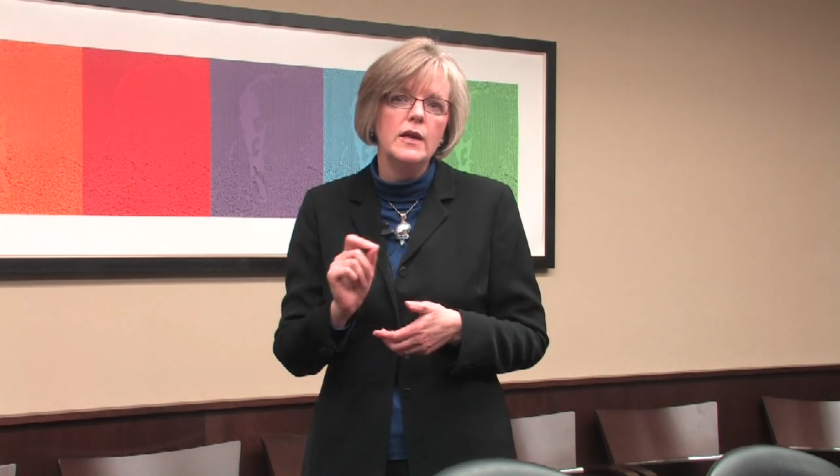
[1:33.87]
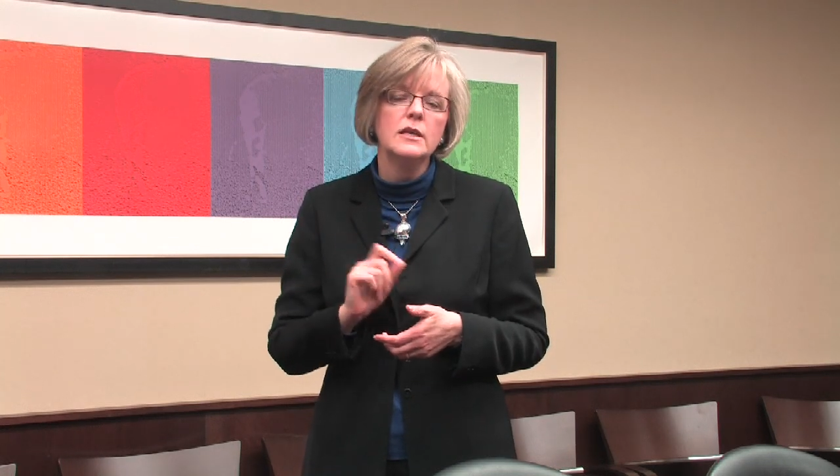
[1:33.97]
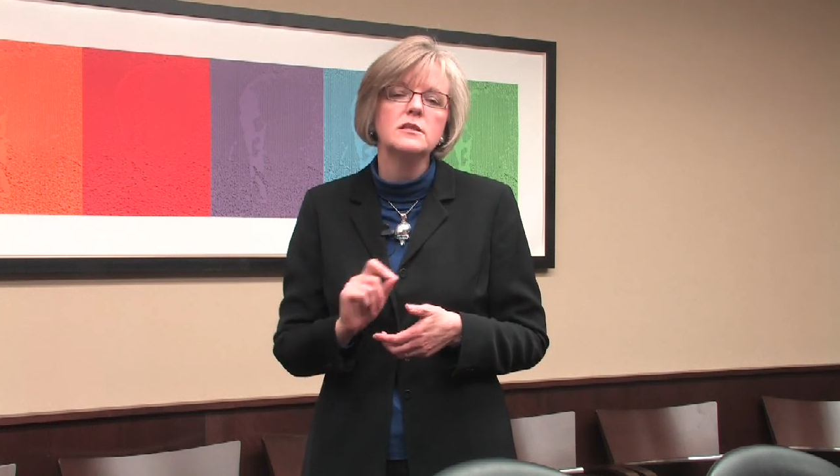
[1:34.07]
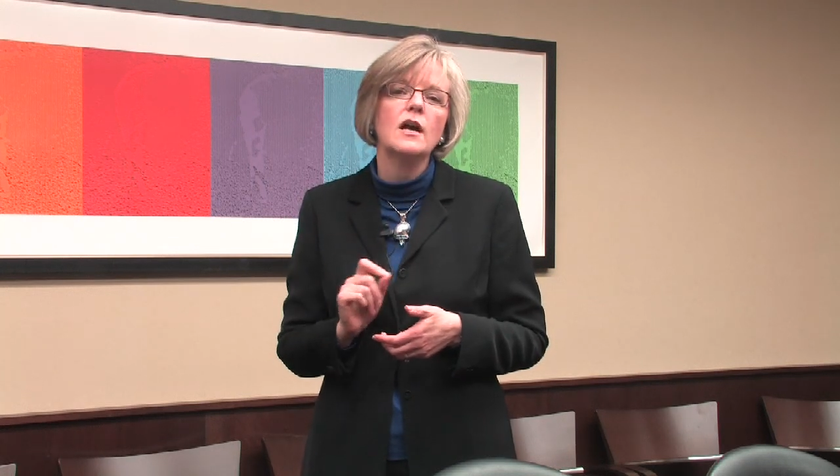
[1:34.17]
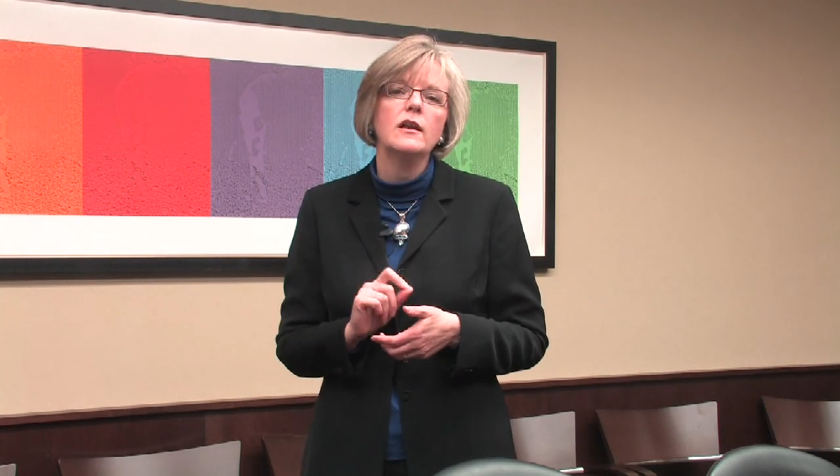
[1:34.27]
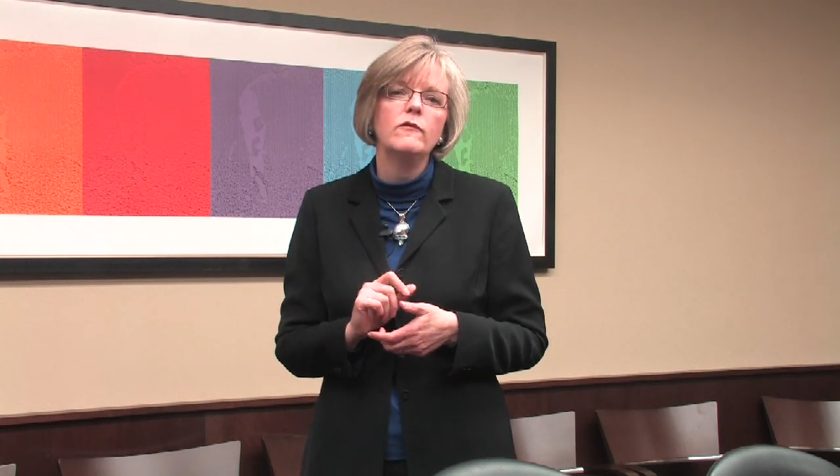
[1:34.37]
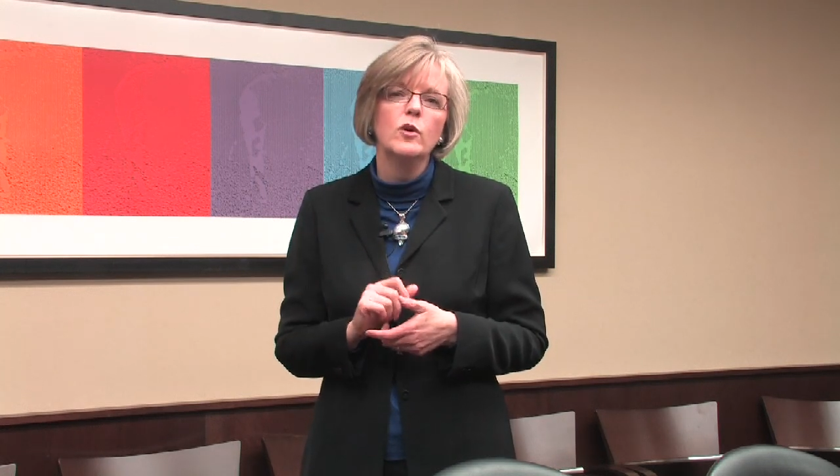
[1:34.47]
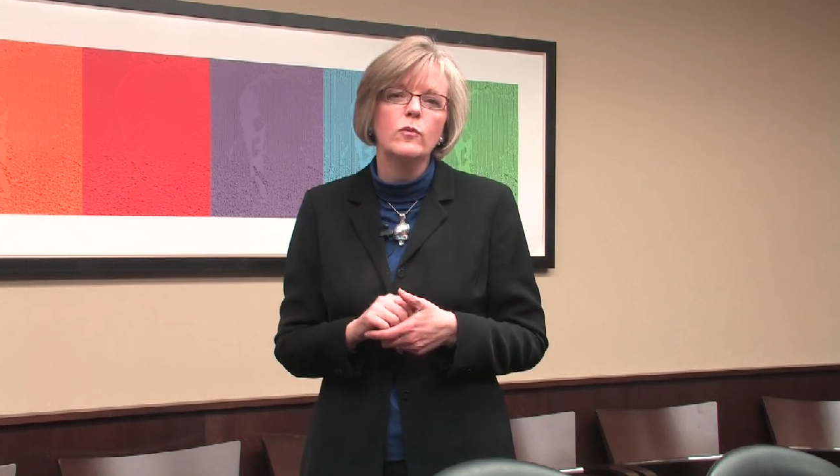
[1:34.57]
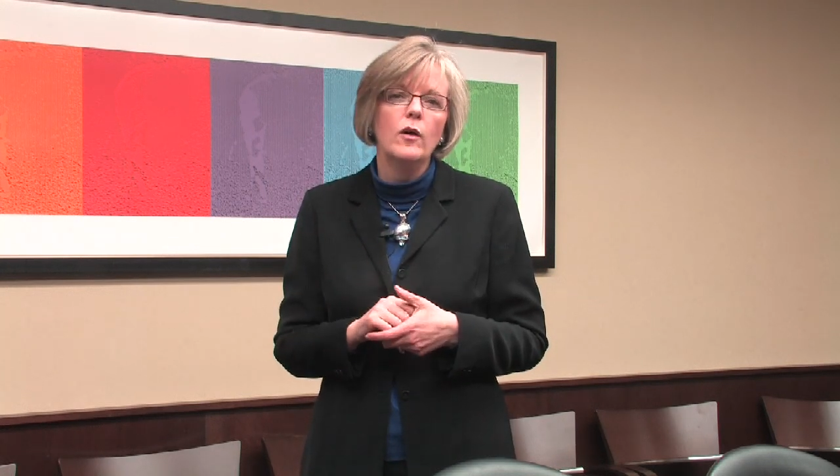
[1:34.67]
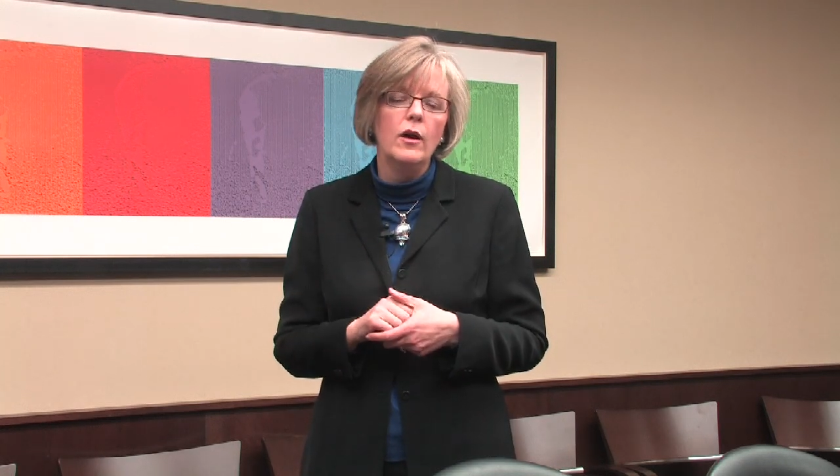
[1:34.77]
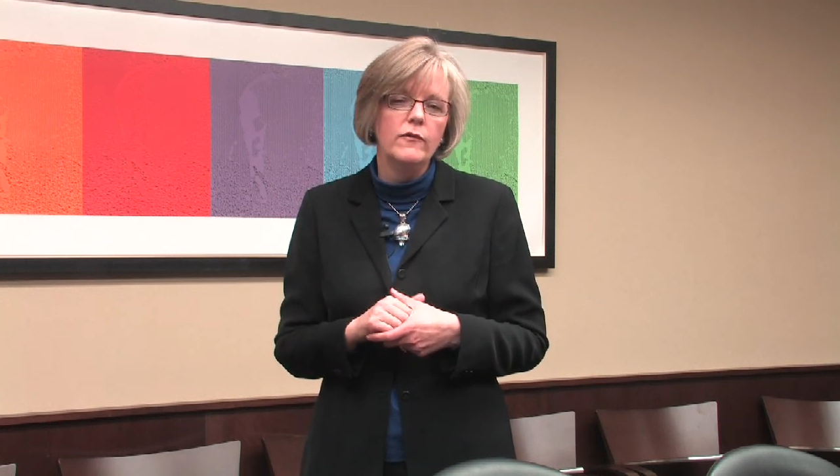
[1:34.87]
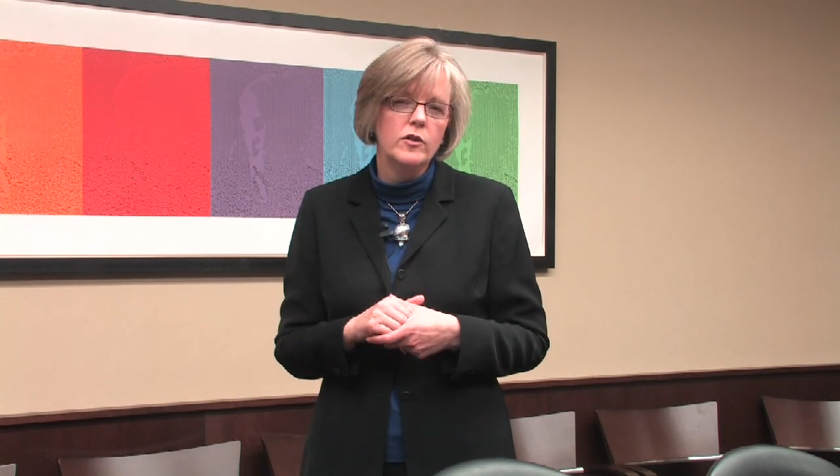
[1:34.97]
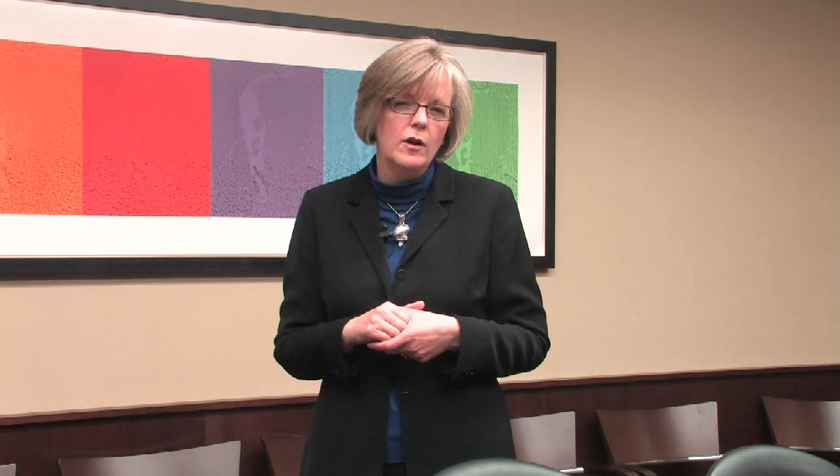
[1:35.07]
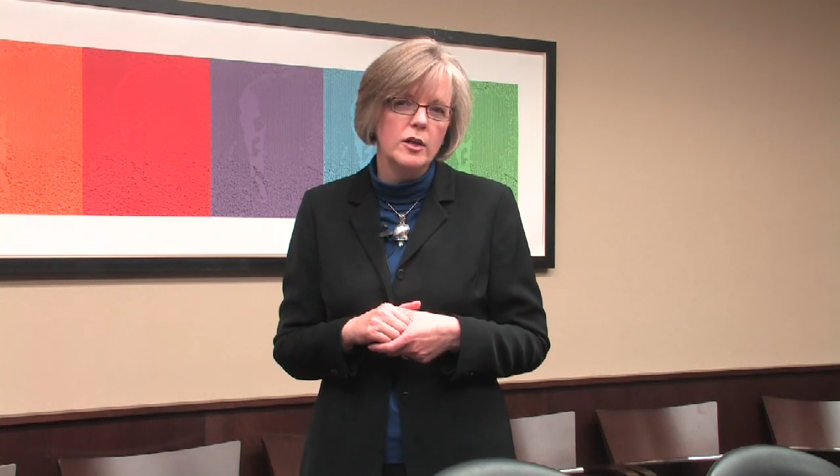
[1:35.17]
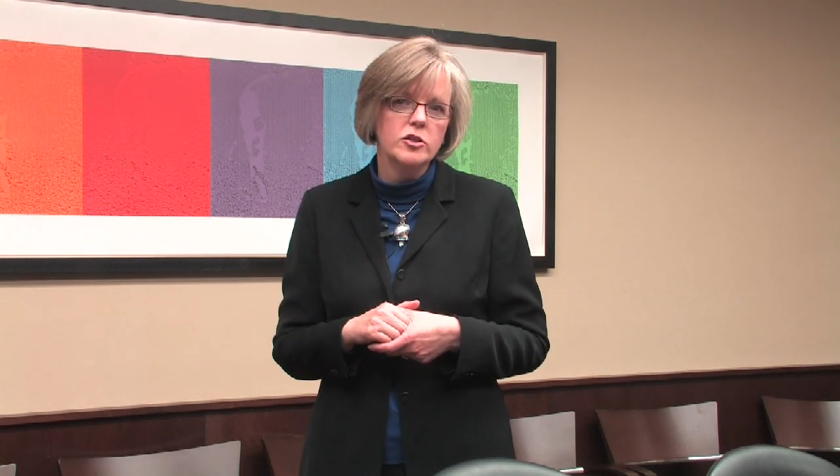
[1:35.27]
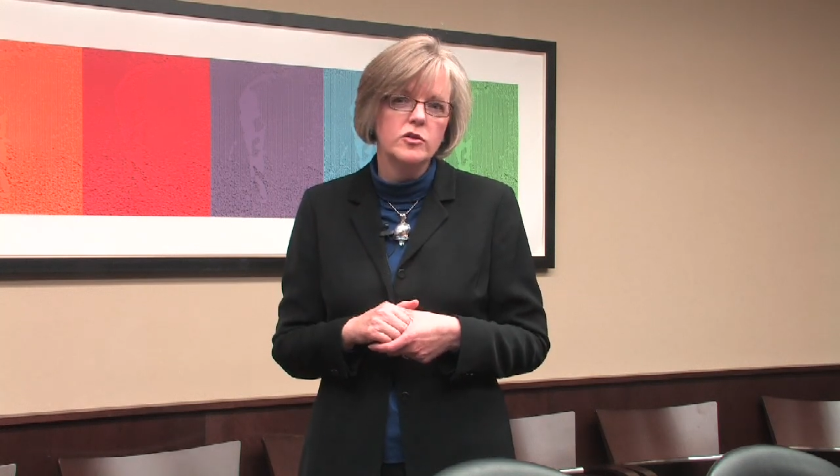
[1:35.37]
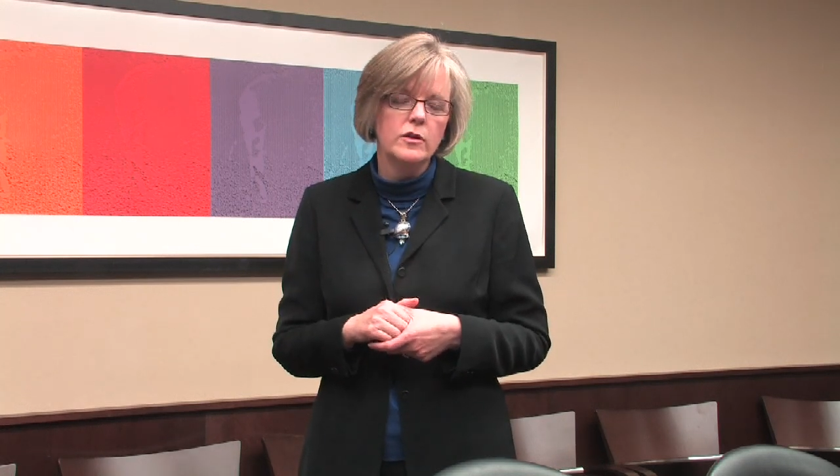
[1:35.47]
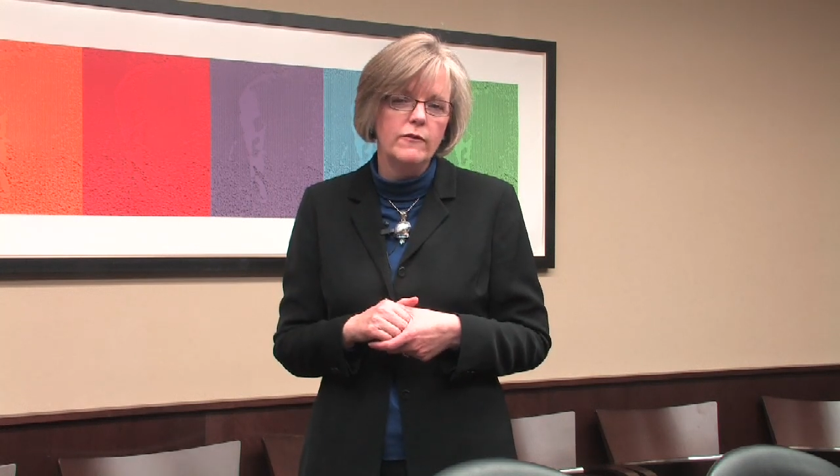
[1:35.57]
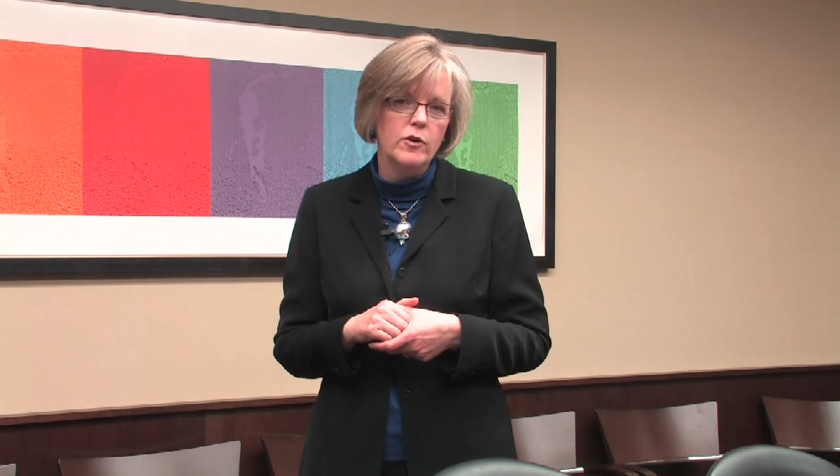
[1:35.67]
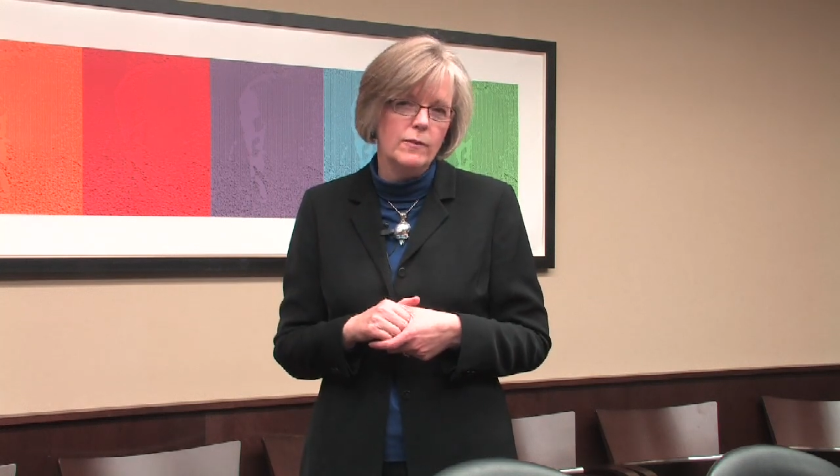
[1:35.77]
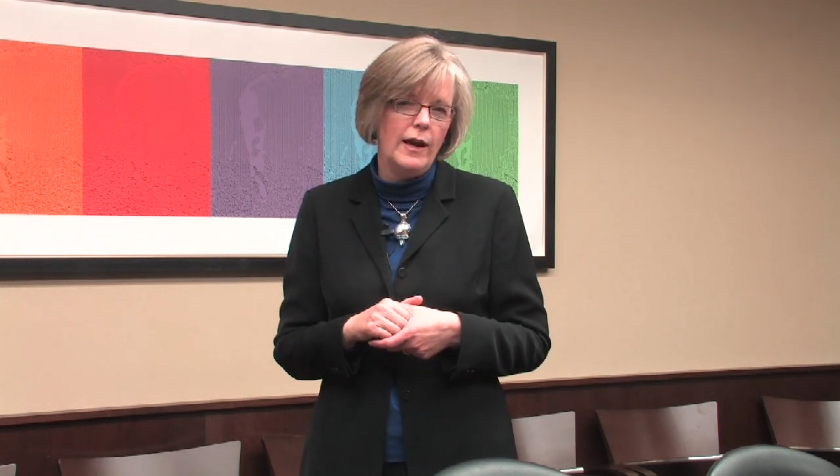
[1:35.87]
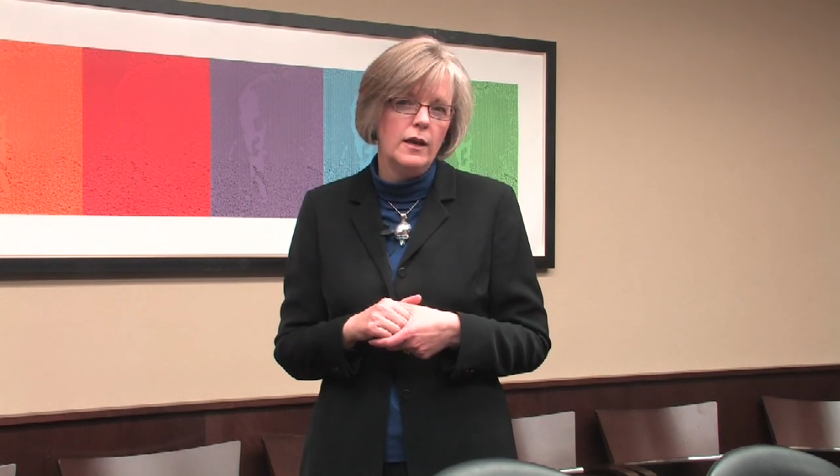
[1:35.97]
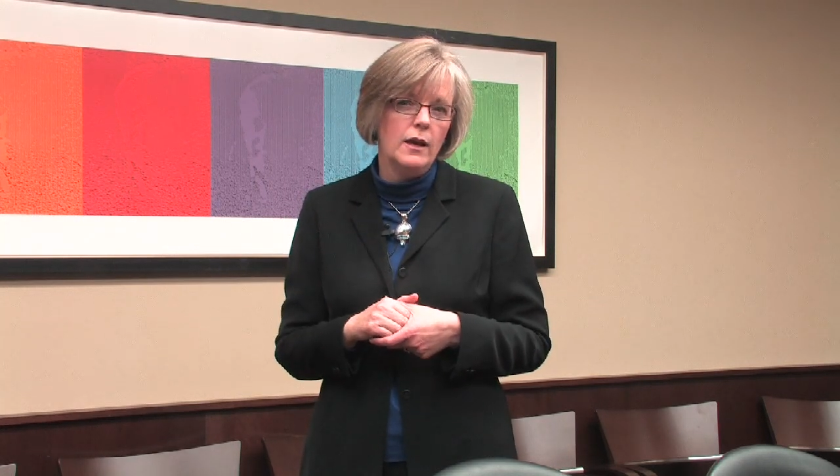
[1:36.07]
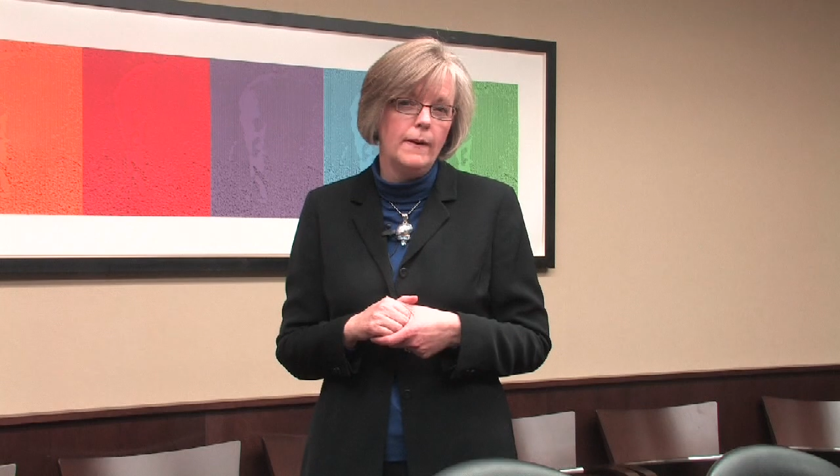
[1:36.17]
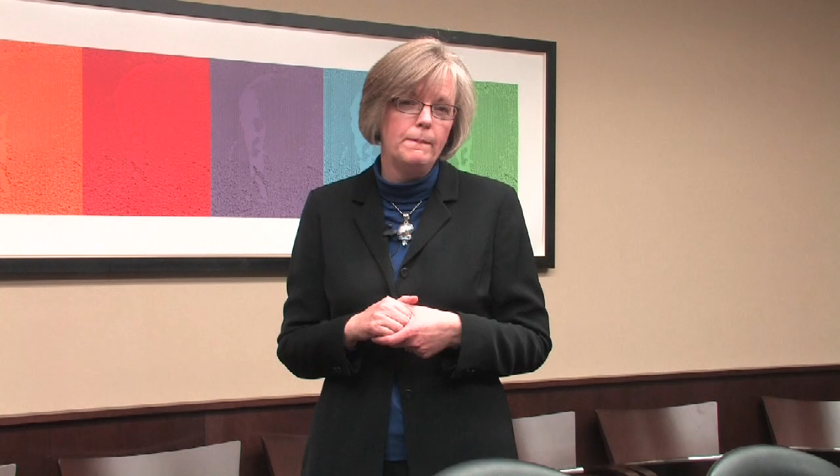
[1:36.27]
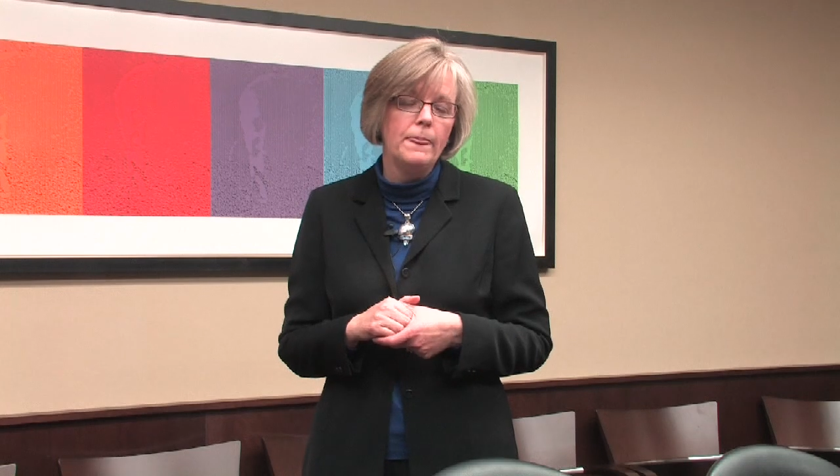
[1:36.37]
inside of your bra if you're not sure if you're making it.